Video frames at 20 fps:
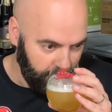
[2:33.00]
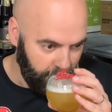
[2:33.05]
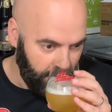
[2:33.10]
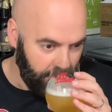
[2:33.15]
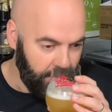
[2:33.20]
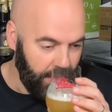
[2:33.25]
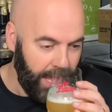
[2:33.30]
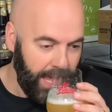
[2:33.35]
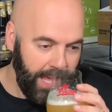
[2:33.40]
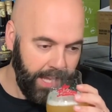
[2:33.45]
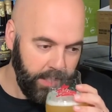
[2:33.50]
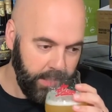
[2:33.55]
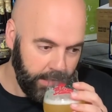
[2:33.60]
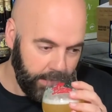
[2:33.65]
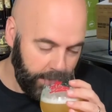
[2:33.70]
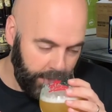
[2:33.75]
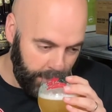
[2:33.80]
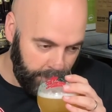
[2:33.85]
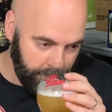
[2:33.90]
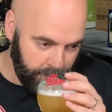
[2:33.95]
Then you
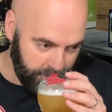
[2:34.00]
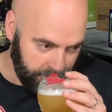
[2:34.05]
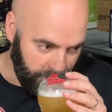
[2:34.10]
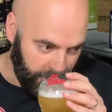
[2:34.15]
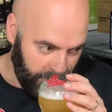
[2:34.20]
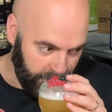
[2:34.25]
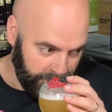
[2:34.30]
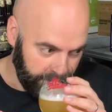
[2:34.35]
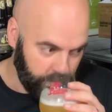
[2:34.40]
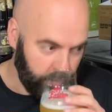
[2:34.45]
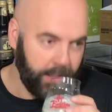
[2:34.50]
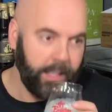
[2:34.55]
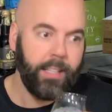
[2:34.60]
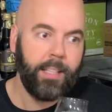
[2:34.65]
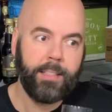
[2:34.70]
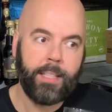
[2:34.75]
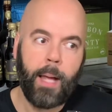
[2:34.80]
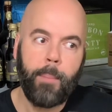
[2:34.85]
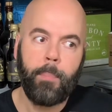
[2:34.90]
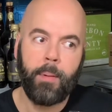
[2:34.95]
keep smelling. So you get
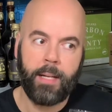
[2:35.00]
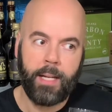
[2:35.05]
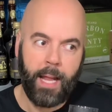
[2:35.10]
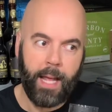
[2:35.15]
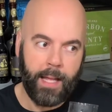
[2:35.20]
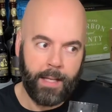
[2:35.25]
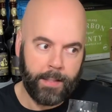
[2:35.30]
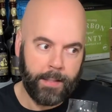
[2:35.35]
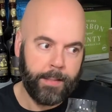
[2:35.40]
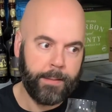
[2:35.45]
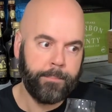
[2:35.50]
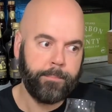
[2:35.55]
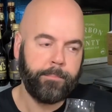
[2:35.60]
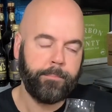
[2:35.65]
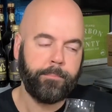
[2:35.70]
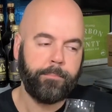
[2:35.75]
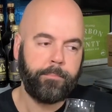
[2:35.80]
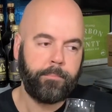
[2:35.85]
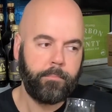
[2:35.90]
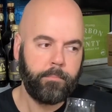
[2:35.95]
like that banana,
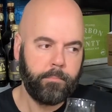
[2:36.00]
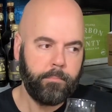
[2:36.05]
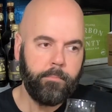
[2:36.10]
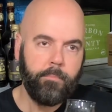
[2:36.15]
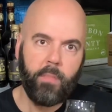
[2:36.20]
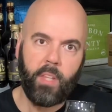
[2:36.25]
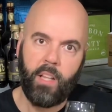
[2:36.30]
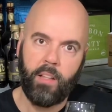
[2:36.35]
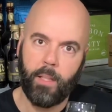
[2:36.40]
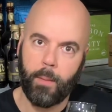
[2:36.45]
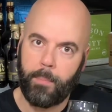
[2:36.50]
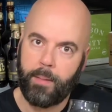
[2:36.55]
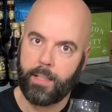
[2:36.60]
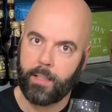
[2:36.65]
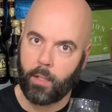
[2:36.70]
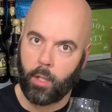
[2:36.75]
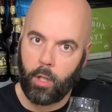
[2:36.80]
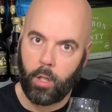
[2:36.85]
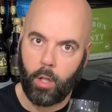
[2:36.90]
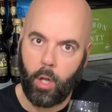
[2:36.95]
a little bit
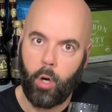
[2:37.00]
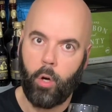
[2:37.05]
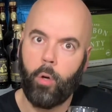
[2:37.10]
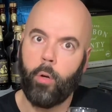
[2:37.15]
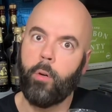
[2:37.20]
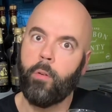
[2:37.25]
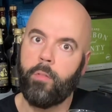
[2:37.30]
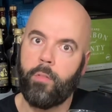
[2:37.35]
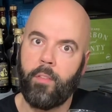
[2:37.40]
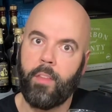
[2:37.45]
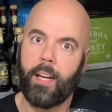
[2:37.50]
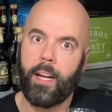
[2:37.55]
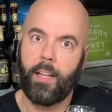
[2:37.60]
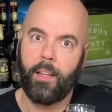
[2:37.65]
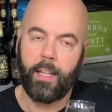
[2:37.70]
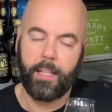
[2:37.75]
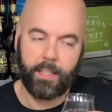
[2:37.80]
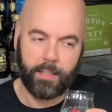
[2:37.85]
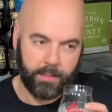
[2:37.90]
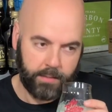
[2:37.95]
of clove that I
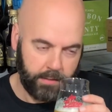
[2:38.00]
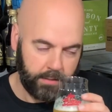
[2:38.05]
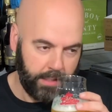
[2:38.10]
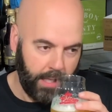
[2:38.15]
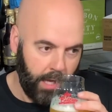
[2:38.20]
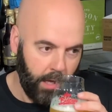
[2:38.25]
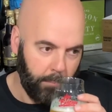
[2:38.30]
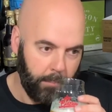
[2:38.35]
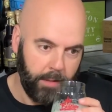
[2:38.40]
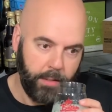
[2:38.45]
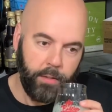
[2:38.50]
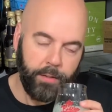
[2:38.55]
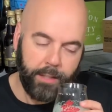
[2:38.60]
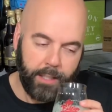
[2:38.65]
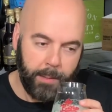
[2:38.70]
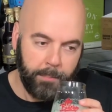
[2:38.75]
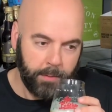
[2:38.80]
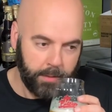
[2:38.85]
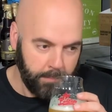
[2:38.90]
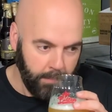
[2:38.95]
like in the style. But then you
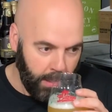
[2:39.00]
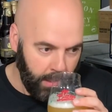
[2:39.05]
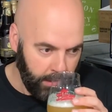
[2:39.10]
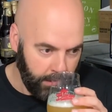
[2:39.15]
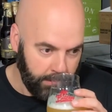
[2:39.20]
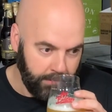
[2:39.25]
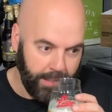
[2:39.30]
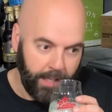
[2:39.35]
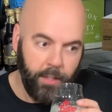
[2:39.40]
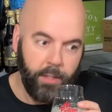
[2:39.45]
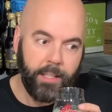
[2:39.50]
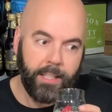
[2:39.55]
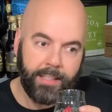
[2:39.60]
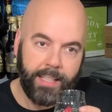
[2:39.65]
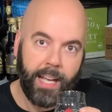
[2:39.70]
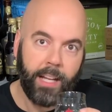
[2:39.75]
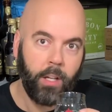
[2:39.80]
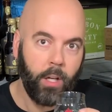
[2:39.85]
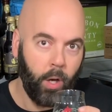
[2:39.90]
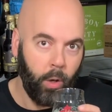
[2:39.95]
keep smelling. Then you get
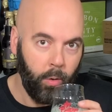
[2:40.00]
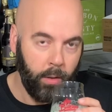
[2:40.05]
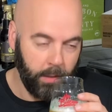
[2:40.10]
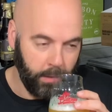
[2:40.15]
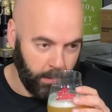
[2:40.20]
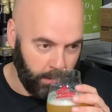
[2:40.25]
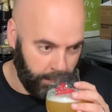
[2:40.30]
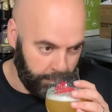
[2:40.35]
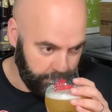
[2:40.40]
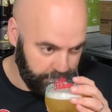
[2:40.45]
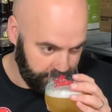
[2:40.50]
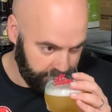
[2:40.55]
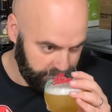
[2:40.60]
that coconut.